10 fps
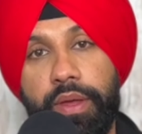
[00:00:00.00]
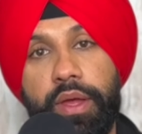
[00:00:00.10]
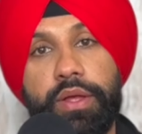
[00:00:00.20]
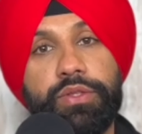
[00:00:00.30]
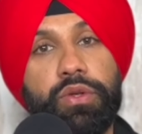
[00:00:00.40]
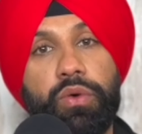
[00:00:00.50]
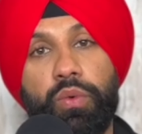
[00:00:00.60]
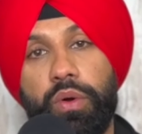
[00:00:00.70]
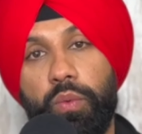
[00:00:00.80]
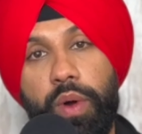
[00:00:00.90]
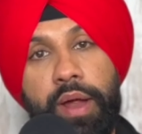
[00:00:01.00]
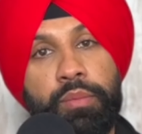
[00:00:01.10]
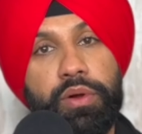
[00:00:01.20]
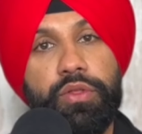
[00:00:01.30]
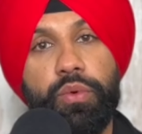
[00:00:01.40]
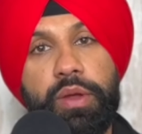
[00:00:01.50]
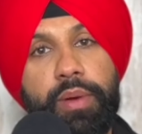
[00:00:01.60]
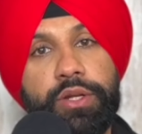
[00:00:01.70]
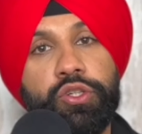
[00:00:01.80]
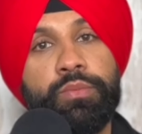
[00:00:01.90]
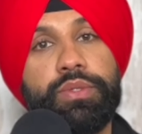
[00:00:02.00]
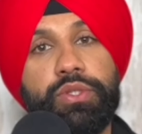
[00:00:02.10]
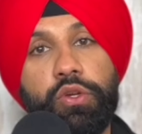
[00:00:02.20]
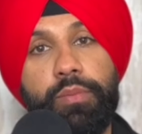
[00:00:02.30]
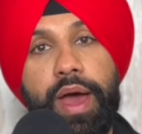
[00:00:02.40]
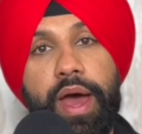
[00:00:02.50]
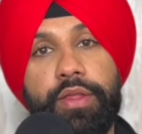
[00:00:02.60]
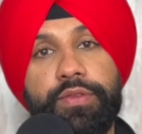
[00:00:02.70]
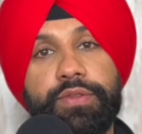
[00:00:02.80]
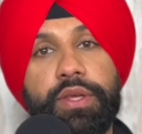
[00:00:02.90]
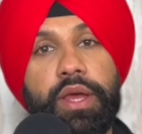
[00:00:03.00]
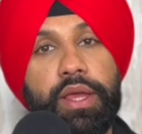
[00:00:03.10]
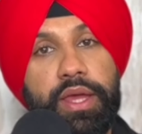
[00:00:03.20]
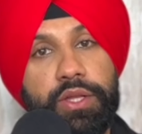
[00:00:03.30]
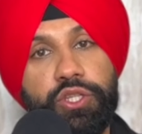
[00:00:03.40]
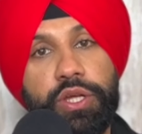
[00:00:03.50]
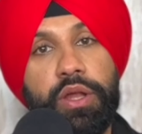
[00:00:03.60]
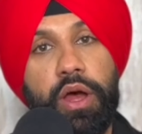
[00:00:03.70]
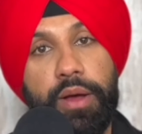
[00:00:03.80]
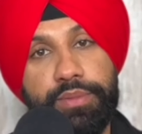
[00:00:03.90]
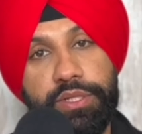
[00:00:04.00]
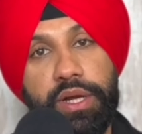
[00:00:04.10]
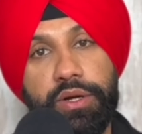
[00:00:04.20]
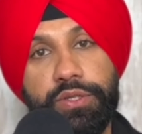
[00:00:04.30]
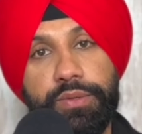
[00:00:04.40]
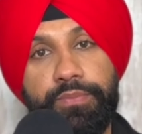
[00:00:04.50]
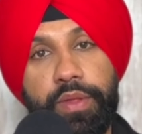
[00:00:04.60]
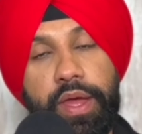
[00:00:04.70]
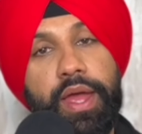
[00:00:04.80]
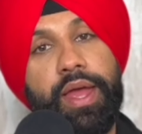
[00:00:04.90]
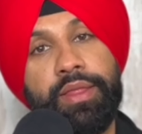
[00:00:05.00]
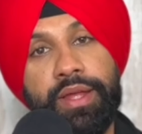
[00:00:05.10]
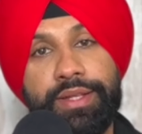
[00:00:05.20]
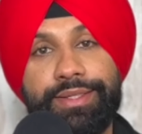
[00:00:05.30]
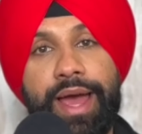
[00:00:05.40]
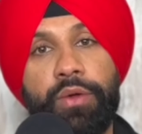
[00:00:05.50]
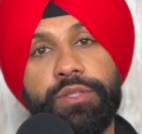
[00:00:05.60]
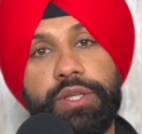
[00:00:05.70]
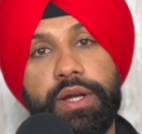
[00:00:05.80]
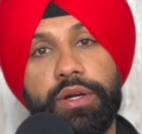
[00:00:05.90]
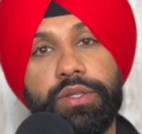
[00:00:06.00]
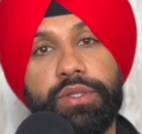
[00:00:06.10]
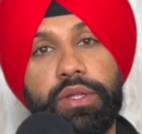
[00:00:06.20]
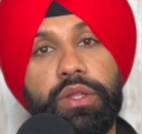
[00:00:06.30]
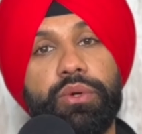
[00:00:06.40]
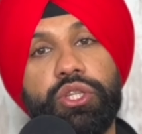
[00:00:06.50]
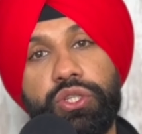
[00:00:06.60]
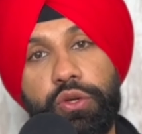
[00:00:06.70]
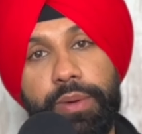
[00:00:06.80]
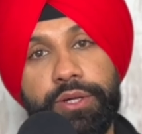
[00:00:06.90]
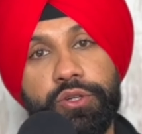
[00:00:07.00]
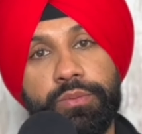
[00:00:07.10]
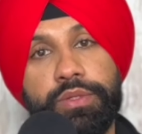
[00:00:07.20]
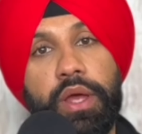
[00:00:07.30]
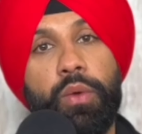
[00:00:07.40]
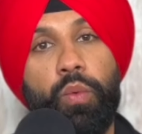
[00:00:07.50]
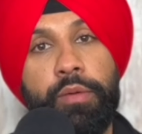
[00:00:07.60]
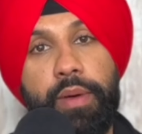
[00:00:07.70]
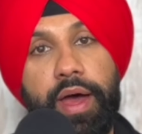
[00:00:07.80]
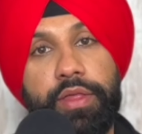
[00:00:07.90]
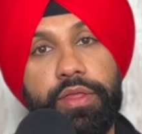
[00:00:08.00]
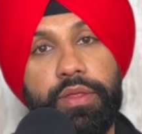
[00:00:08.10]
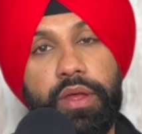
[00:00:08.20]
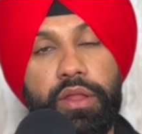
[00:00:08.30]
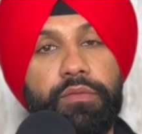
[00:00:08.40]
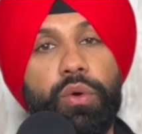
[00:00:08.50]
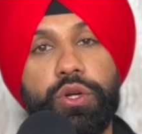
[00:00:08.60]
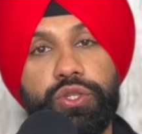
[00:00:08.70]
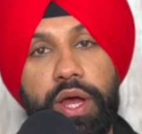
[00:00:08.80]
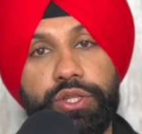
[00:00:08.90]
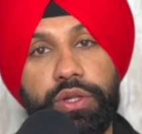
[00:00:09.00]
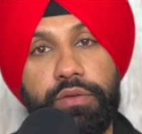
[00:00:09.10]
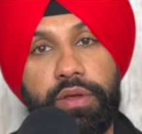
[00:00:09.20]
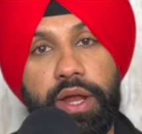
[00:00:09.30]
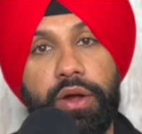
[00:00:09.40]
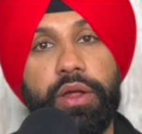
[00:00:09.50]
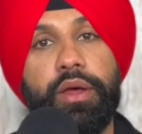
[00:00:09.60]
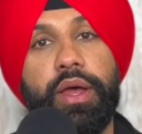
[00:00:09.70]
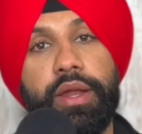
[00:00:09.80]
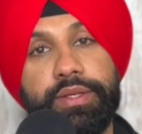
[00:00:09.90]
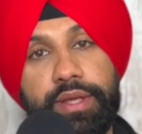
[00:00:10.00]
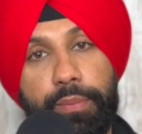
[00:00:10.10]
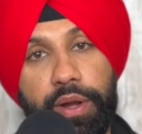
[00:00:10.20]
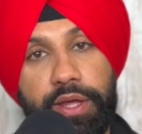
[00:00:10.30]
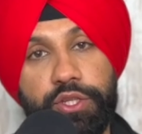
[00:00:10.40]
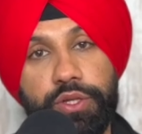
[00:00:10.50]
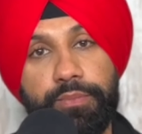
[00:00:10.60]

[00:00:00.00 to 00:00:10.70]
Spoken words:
So Rambler, 3 bedrooms, 2 baths, kitchen upstairs. And then downstairs, there was 2 bedrooms and 1 bath. And of course, you had your living area and a separate kitchen.